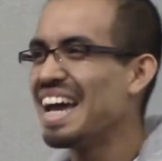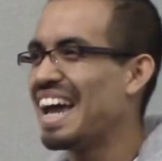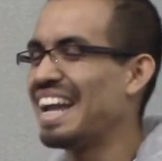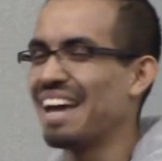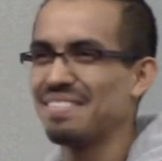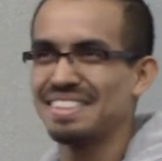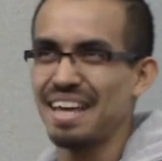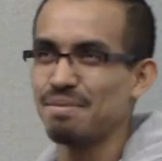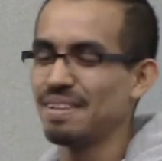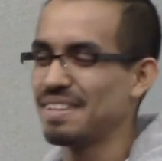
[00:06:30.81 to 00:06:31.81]
And I
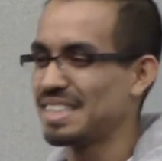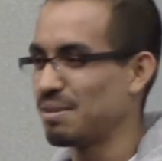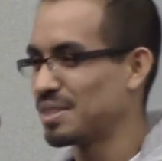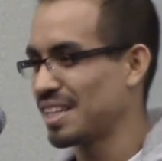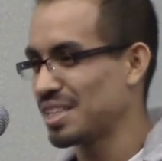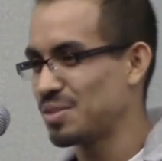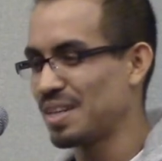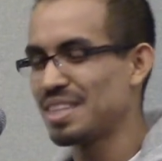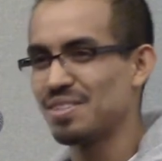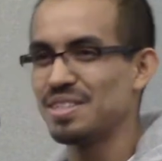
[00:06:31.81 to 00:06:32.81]
believe at the time I was like
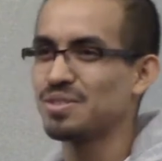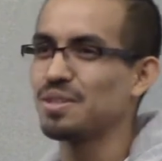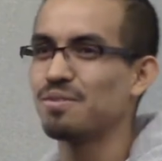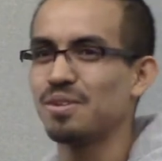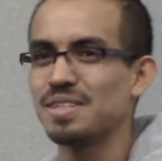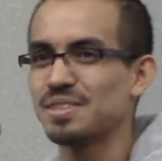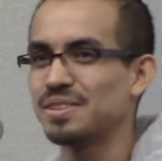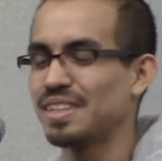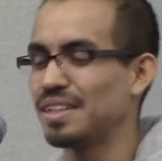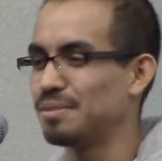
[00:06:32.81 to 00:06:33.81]
23, 24 years
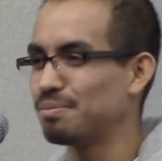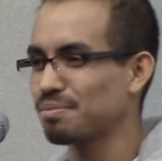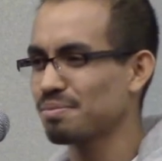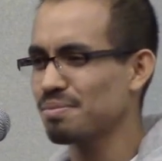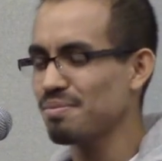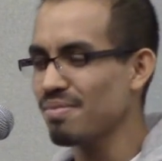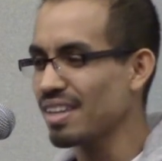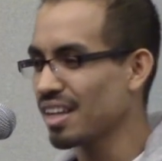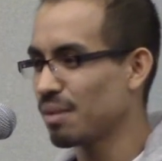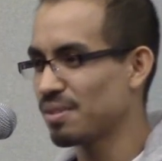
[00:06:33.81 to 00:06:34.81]
old, a
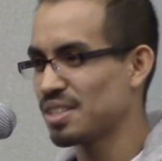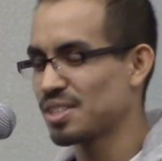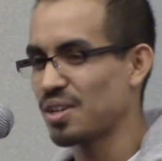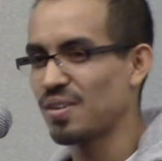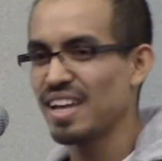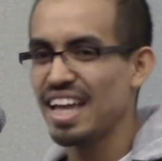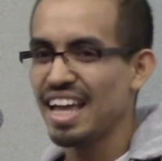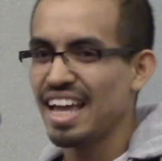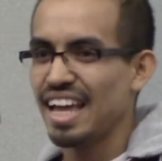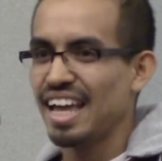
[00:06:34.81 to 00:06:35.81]
couple years ago.
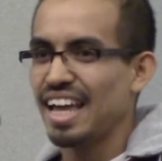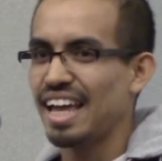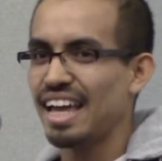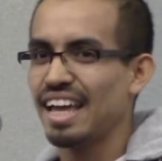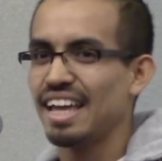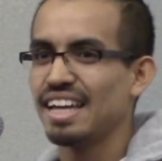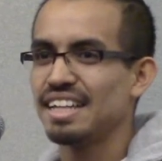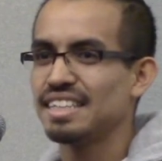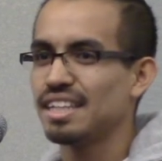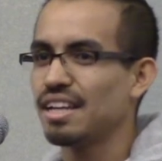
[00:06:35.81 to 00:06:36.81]

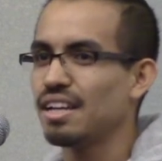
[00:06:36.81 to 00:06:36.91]
And